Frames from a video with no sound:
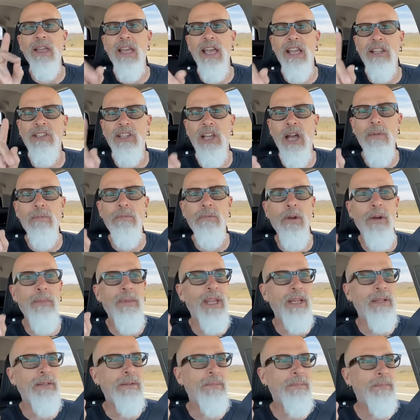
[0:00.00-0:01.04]
has come from
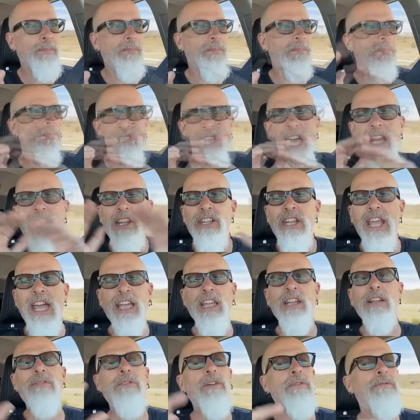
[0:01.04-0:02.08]
it. It's had a
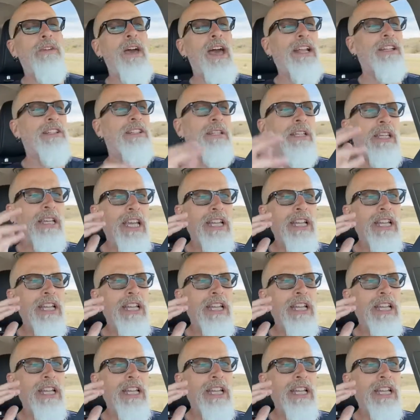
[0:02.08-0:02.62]
negative effect.